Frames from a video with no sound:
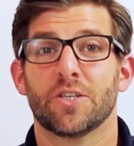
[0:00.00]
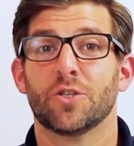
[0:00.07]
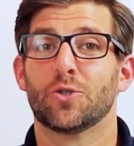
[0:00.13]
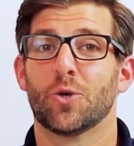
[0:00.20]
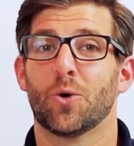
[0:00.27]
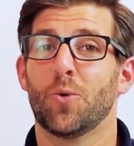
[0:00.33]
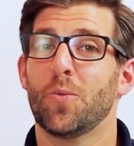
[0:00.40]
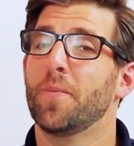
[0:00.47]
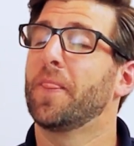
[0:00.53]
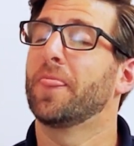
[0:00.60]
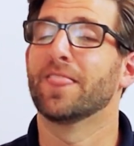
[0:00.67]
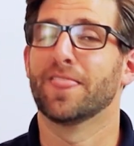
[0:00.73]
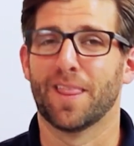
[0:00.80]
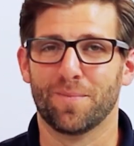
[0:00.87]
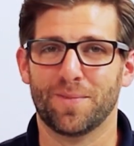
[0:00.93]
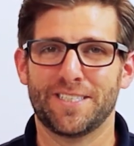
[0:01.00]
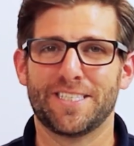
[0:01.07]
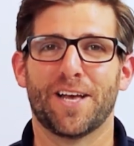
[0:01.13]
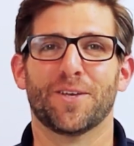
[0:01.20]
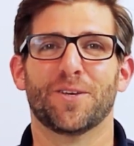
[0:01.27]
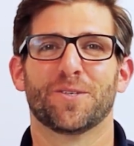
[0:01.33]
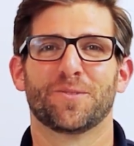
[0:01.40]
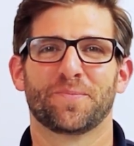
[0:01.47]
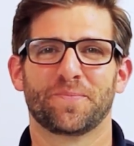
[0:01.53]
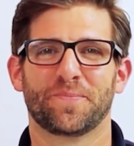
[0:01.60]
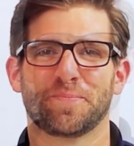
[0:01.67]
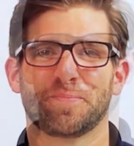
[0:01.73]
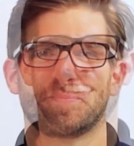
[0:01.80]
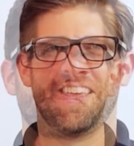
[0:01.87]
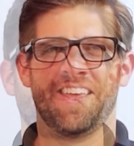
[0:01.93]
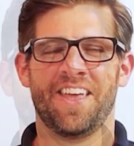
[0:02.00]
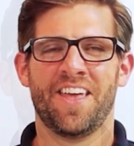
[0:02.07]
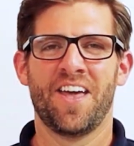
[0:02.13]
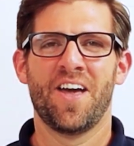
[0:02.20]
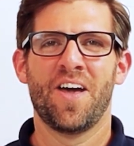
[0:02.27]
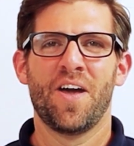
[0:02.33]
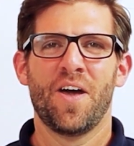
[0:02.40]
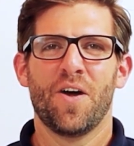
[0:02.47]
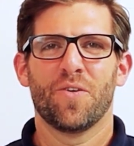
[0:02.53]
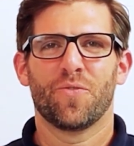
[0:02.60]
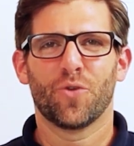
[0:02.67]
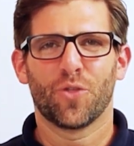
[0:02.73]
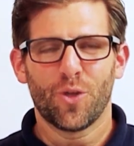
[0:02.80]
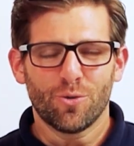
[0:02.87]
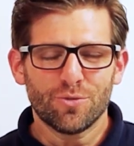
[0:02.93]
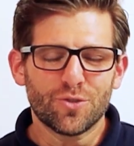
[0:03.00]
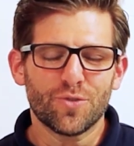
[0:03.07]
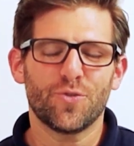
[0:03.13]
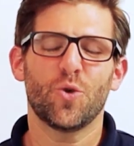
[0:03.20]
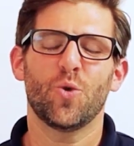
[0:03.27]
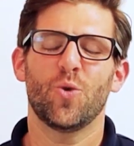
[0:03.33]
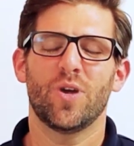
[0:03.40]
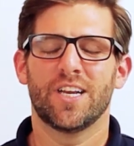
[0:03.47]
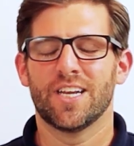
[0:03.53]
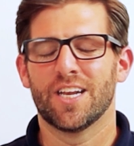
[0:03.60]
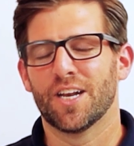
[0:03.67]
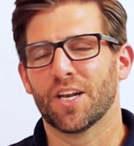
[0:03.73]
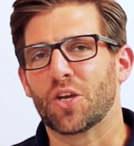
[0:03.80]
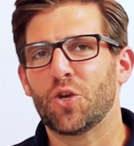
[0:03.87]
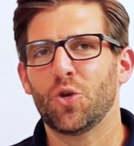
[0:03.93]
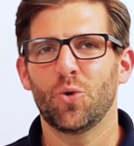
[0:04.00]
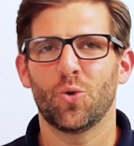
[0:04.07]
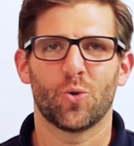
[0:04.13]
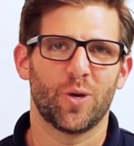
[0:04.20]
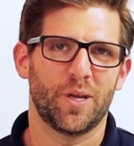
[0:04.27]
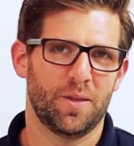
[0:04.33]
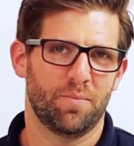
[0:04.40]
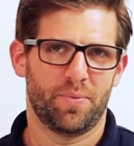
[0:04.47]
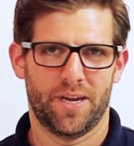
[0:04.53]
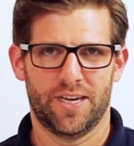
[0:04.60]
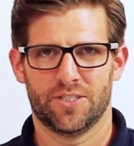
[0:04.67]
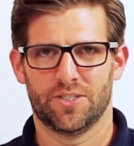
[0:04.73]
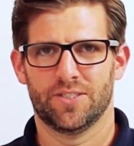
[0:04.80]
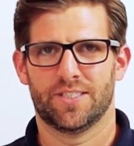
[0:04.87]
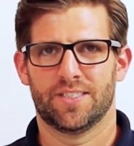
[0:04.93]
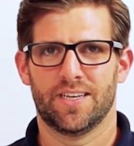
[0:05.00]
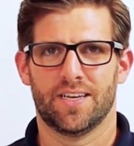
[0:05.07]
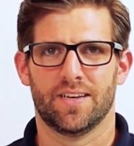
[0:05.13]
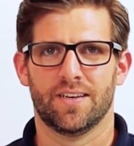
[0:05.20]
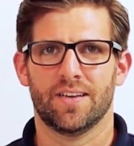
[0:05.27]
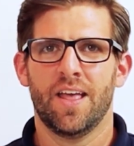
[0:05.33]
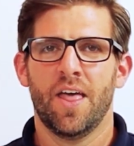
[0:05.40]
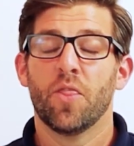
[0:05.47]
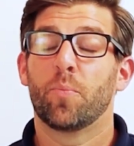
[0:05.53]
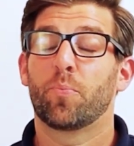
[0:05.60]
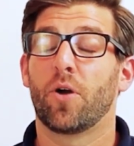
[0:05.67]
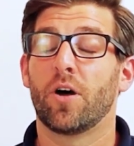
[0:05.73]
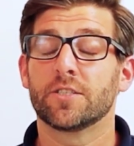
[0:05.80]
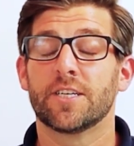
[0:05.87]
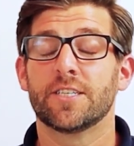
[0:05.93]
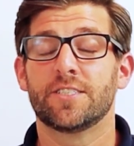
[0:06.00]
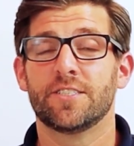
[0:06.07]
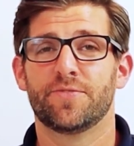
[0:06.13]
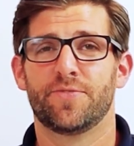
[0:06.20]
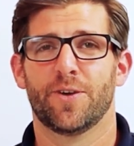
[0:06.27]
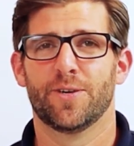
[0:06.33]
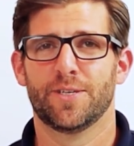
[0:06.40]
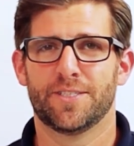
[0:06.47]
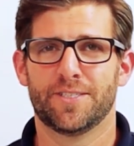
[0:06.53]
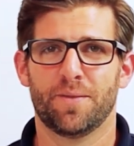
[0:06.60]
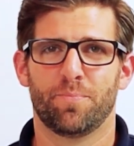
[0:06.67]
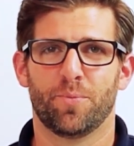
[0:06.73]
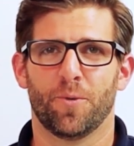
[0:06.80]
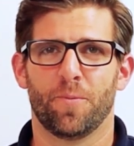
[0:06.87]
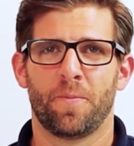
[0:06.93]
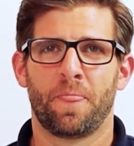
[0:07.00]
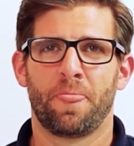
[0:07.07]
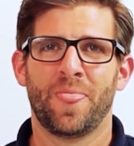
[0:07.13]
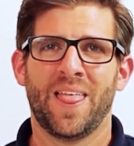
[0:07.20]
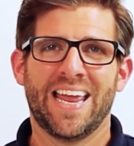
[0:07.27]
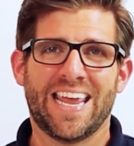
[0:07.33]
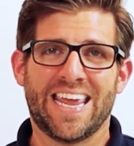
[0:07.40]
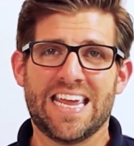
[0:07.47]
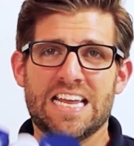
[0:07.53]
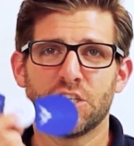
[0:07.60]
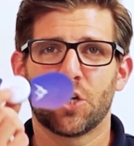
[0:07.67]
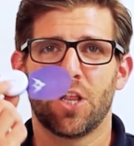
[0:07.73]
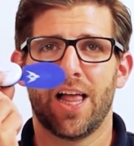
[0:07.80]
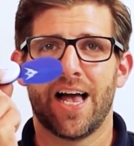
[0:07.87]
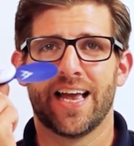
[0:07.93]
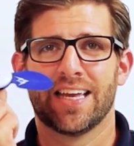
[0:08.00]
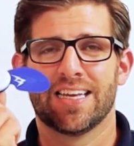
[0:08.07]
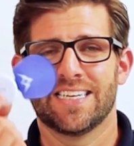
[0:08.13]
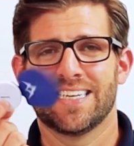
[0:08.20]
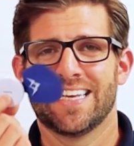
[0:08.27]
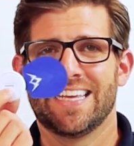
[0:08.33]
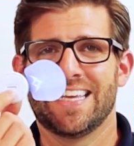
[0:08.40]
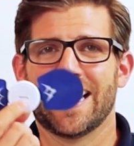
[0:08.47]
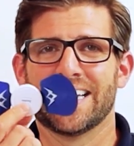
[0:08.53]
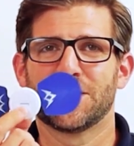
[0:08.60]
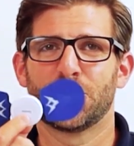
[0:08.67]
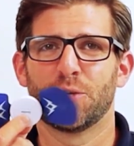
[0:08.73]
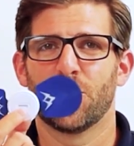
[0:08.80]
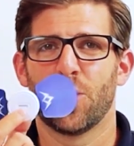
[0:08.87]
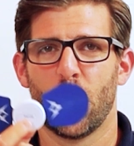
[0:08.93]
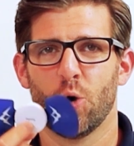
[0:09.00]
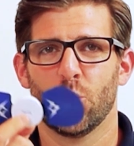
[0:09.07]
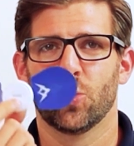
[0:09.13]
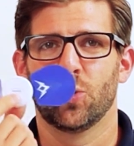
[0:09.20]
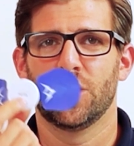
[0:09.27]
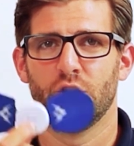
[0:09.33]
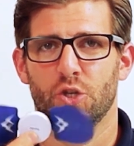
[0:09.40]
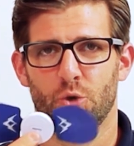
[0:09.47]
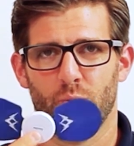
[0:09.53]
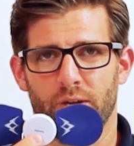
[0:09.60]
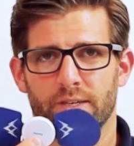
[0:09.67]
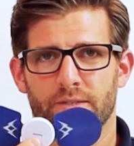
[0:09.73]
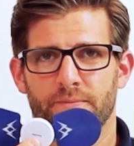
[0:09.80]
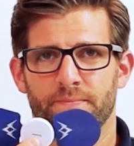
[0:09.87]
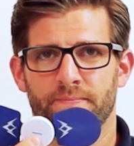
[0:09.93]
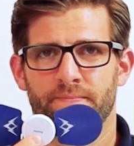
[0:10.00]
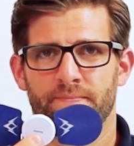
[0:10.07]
So, let me tell you. For those of you in an acute or inpatient setting, the process is very simple. Each client gets their own unit.